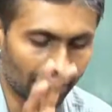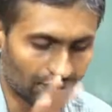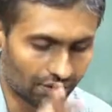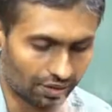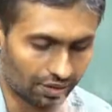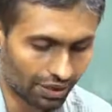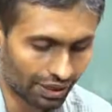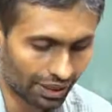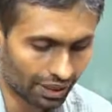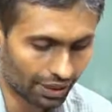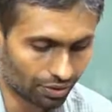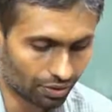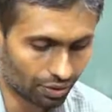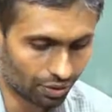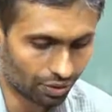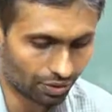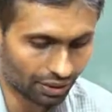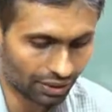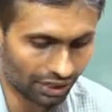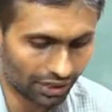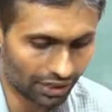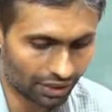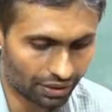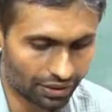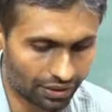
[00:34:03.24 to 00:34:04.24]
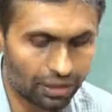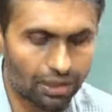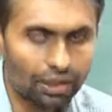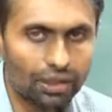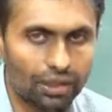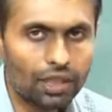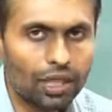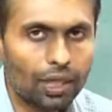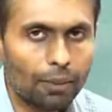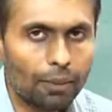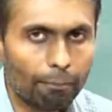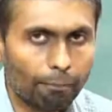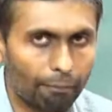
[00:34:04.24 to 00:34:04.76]
a constraint, so
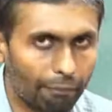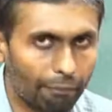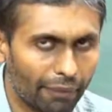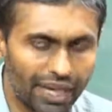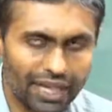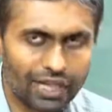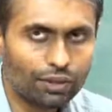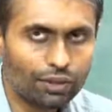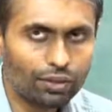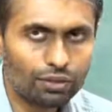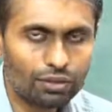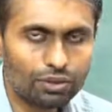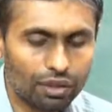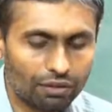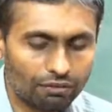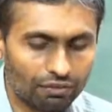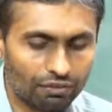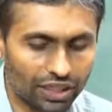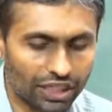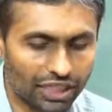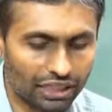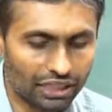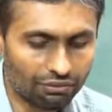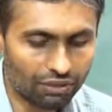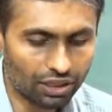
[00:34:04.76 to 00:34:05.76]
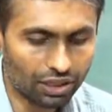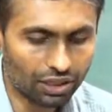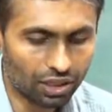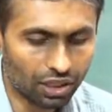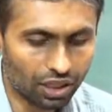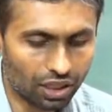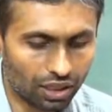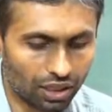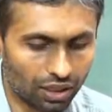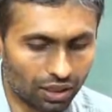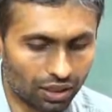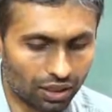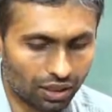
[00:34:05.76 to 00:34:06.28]
that make use of a
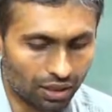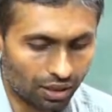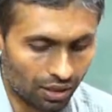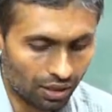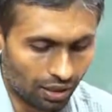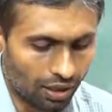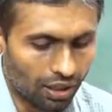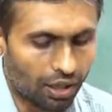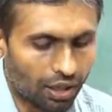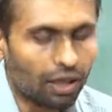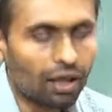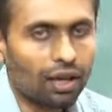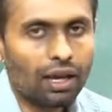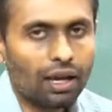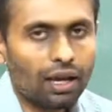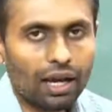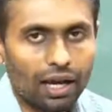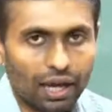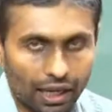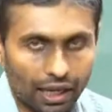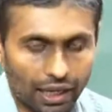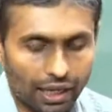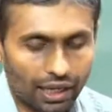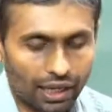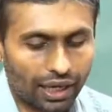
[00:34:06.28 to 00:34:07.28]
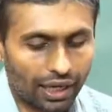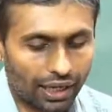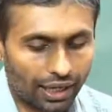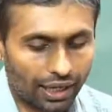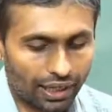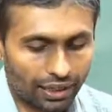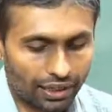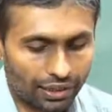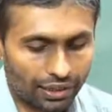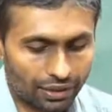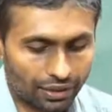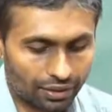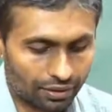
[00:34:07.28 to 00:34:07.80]
keyword called
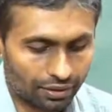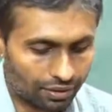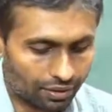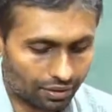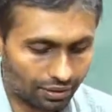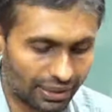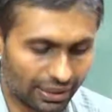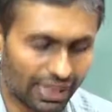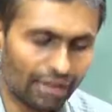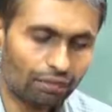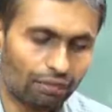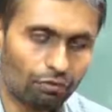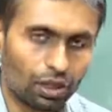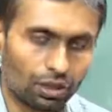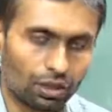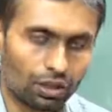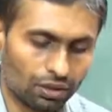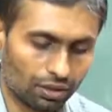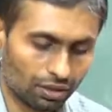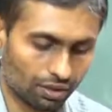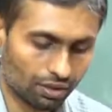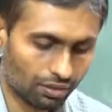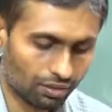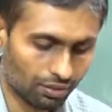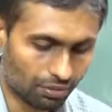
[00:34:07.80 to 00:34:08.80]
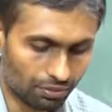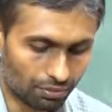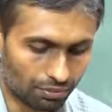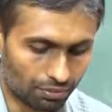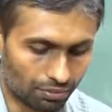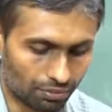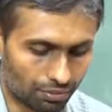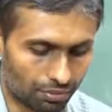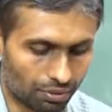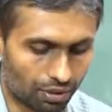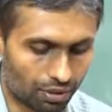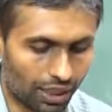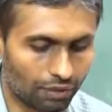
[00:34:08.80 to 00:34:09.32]
add. Then what?
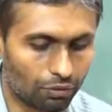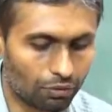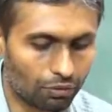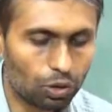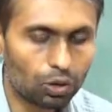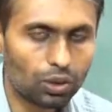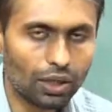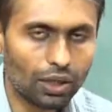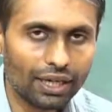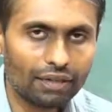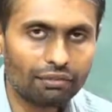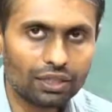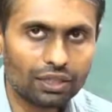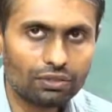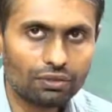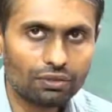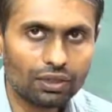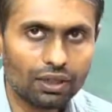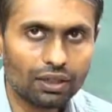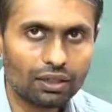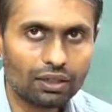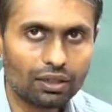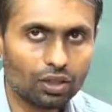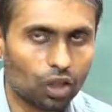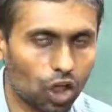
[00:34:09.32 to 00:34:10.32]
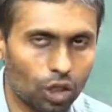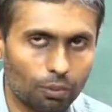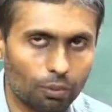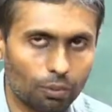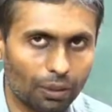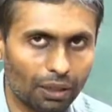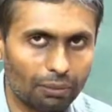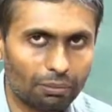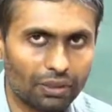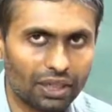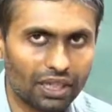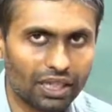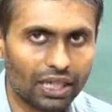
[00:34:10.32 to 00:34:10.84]
I want to add which one?
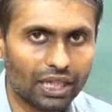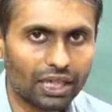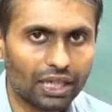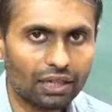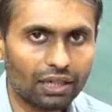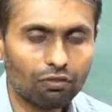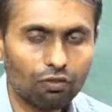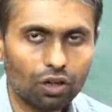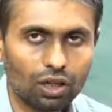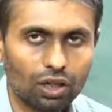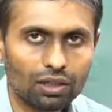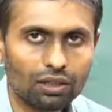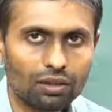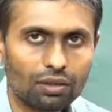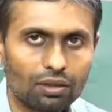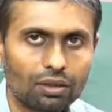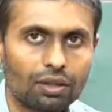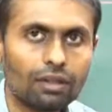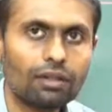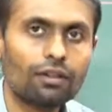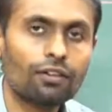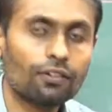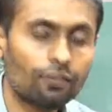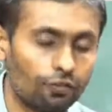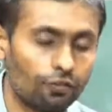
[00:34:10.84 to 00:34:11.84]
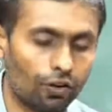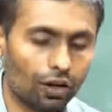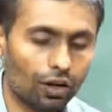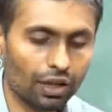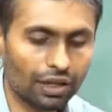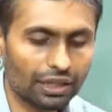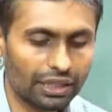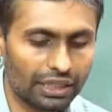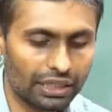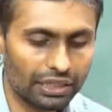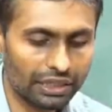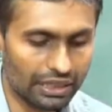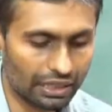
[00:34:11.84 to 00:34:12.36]
Not primary key. What?
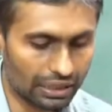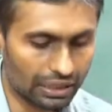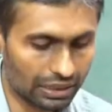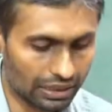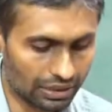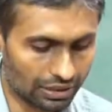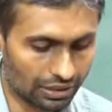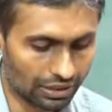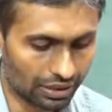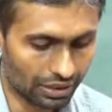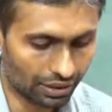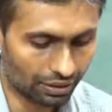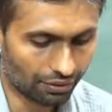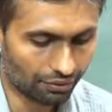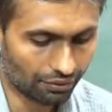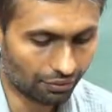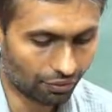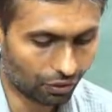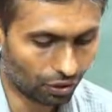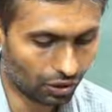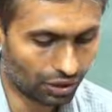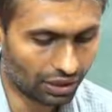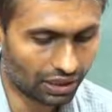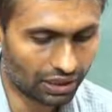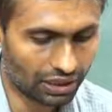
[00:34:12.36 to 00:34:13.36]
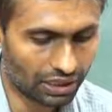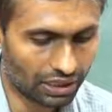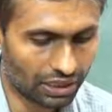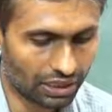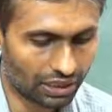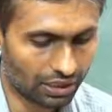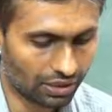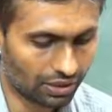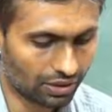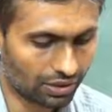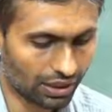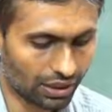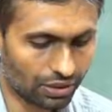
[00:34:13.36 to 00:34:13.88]
Foreign key constraint. Foreign
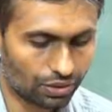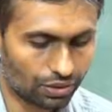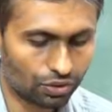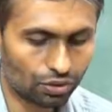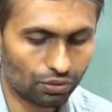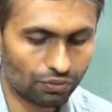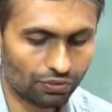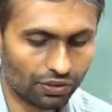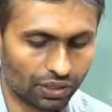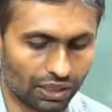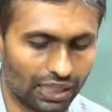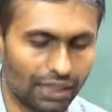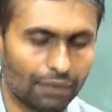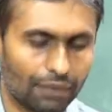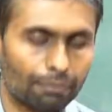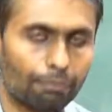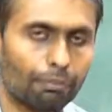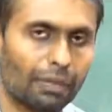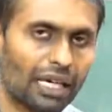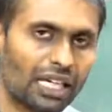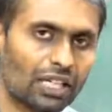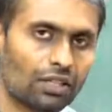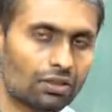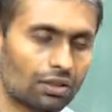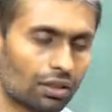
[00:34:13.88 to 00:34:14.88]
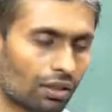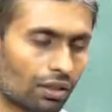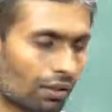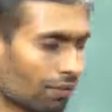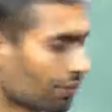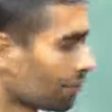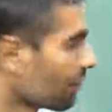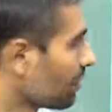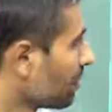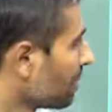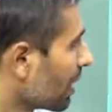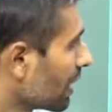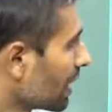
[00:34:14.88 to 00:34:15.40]
key constraint. So for that, make use
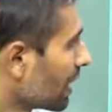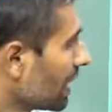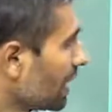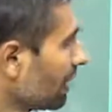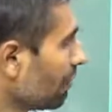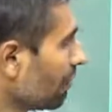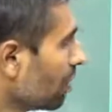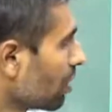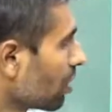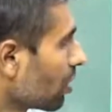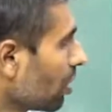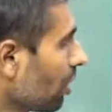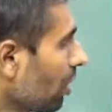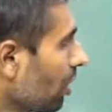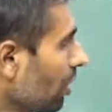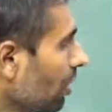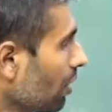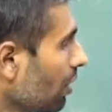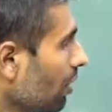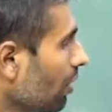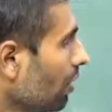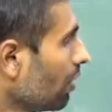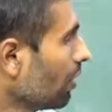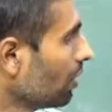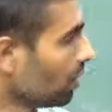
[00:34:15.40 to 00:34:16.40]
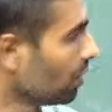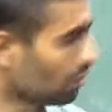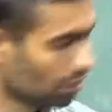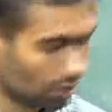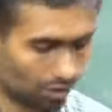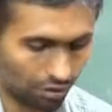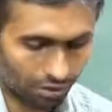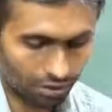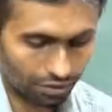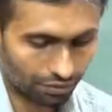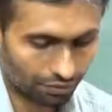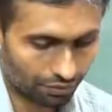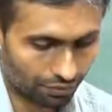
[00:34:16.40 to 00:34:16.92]
of the keyword called
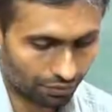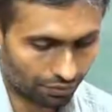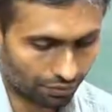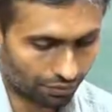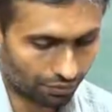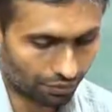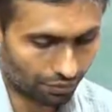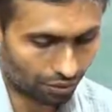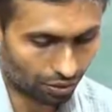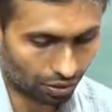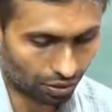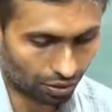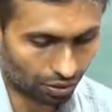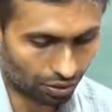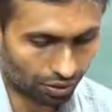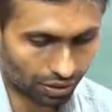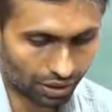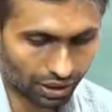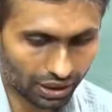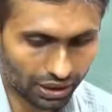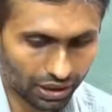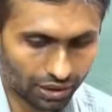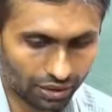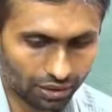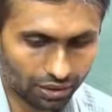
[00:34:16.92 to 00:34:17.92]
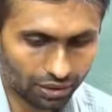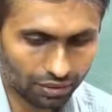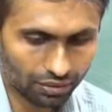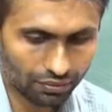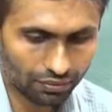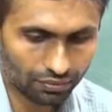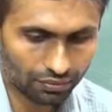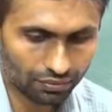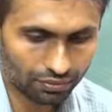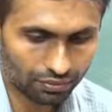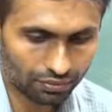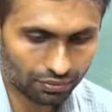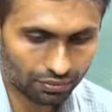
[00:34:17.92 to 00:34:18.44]

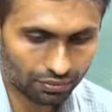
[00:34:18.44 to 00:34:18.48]
foreign